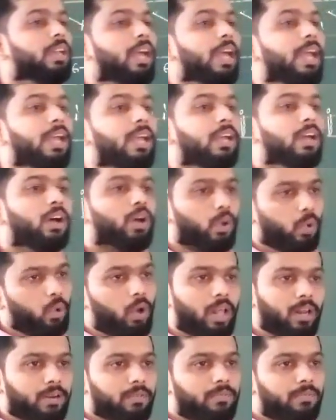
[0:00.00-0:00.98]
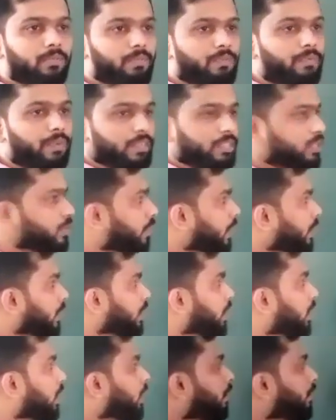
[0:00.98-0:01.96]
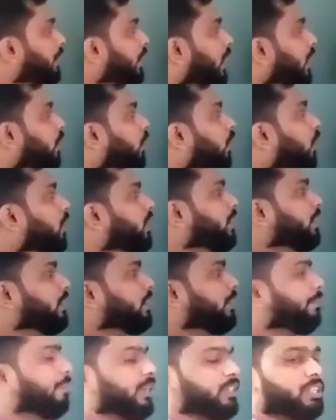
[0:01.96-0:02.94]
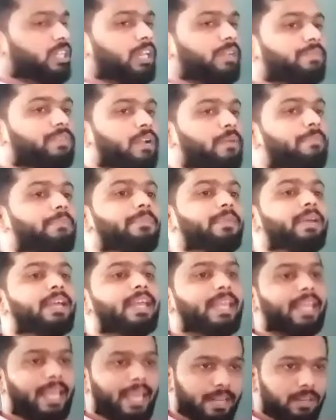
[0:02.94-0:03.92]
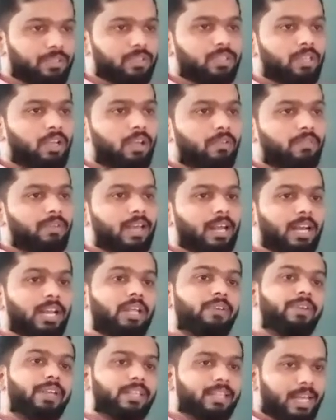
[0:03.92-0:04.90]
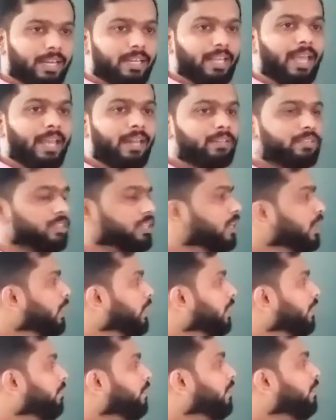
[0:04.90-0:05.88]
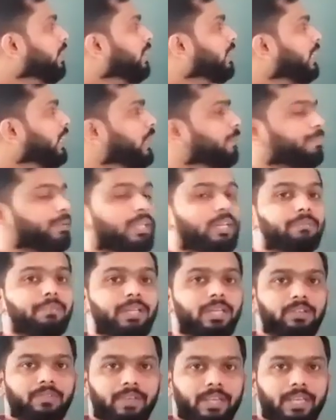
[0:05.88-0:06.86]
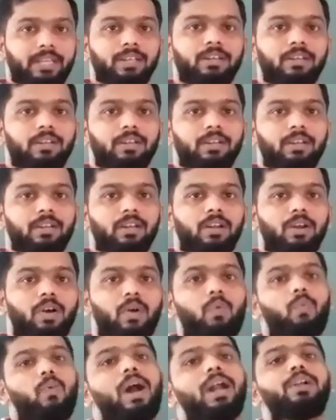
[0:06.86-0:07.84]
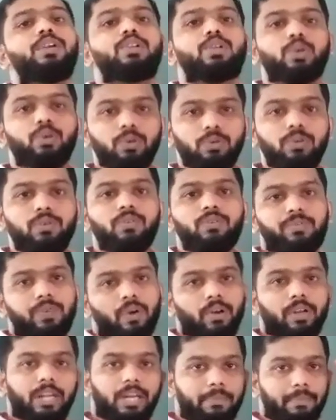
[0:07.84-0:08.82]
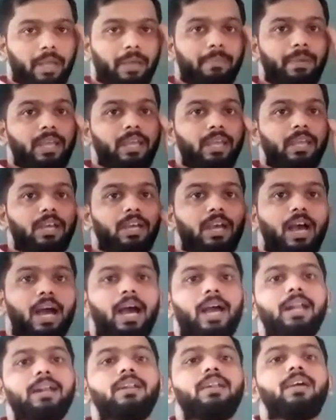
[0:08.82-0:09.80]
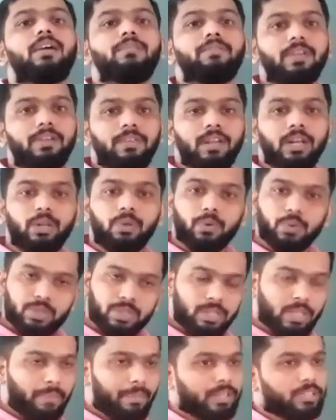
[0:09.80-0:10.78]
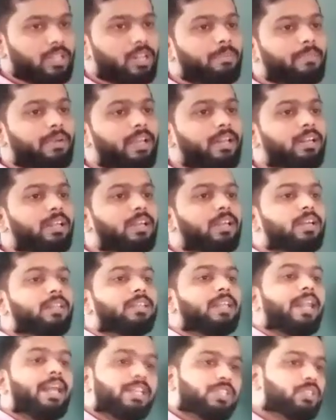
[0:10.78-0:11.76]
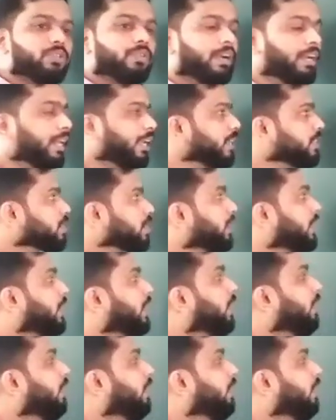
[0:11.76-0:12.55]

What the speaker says: a ruler. First one, we are not measuring from ends. We are leaving that ends. We will keep in between 1 to 14 maybe, and we will use the measurement. The next one is